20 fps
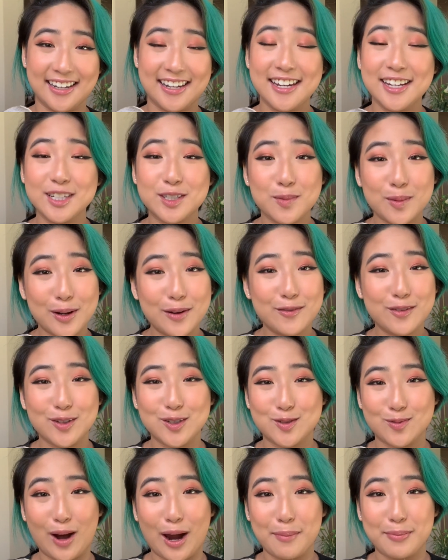He is one of
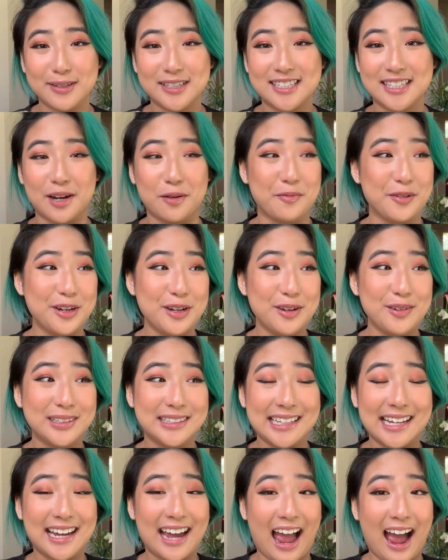those rabbits that when you
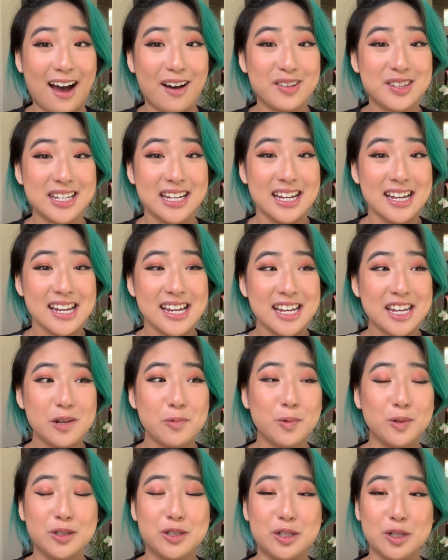let out, he
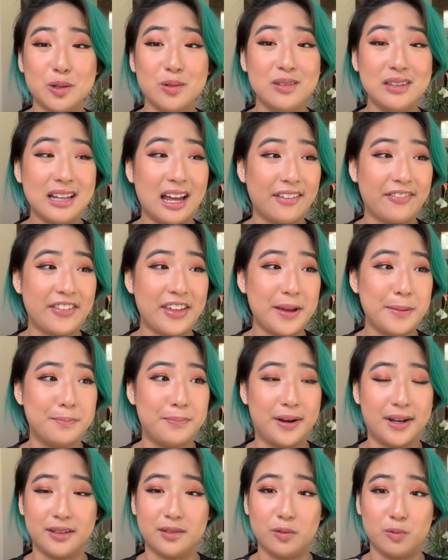will do nothing
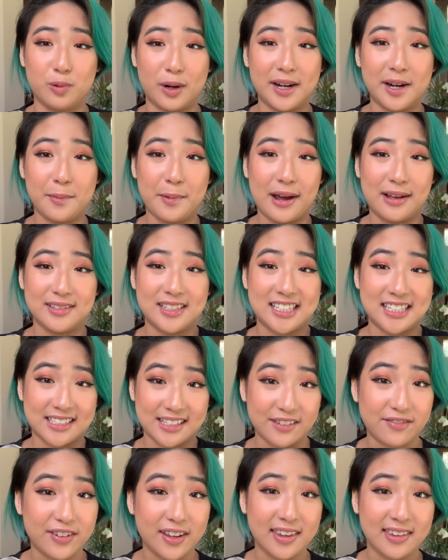but run around
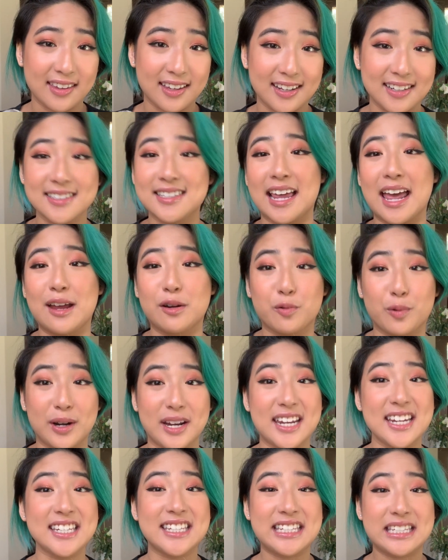sniffing things, and when
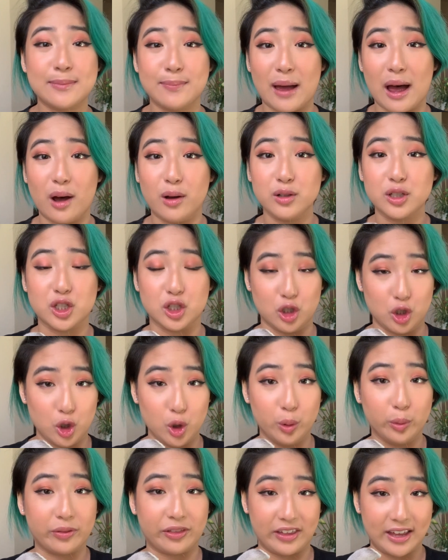he smells
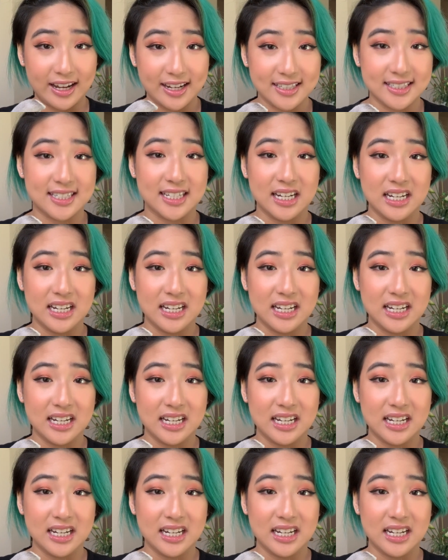new things,